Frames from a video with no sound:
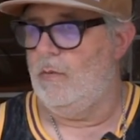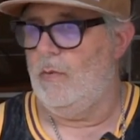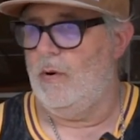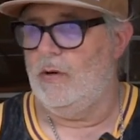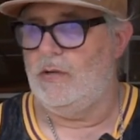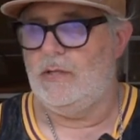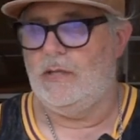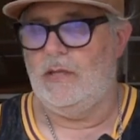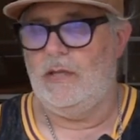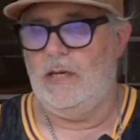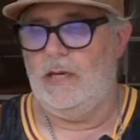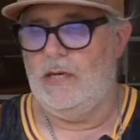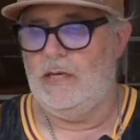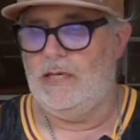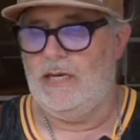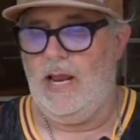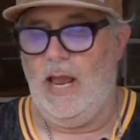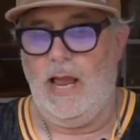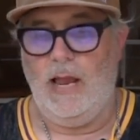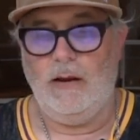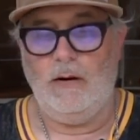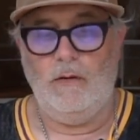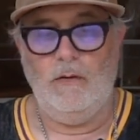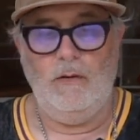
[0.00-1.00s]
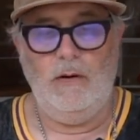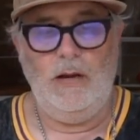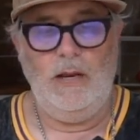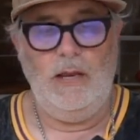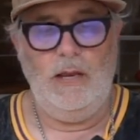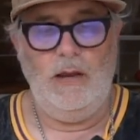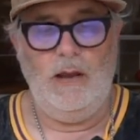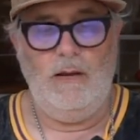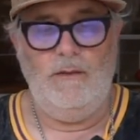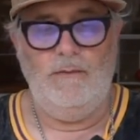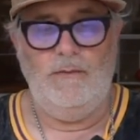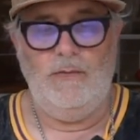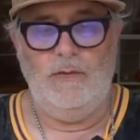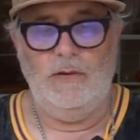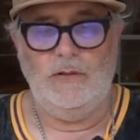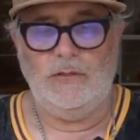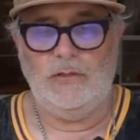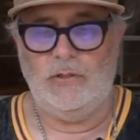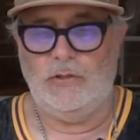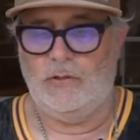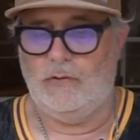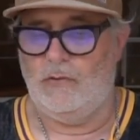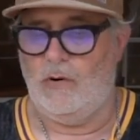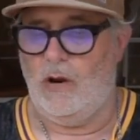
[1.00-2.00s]
much of the integrity of the
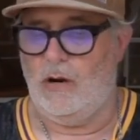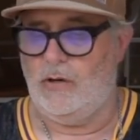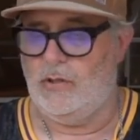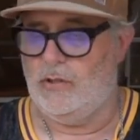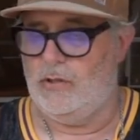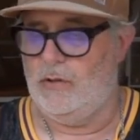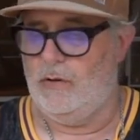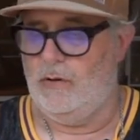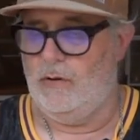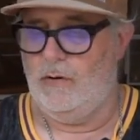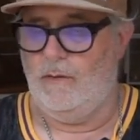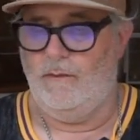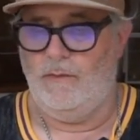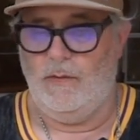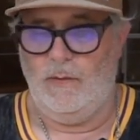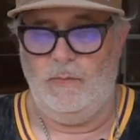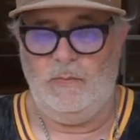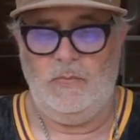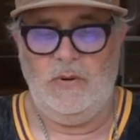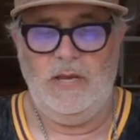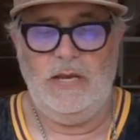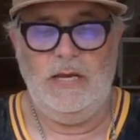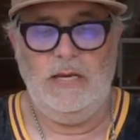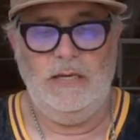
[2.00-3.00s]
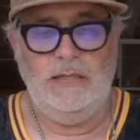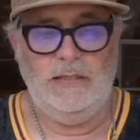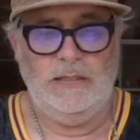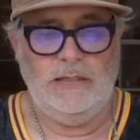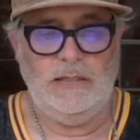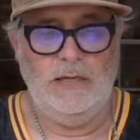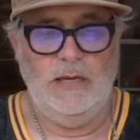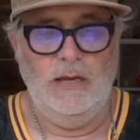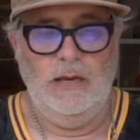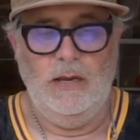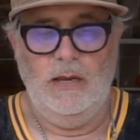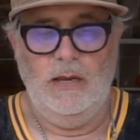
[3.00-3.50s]
structure of the piece.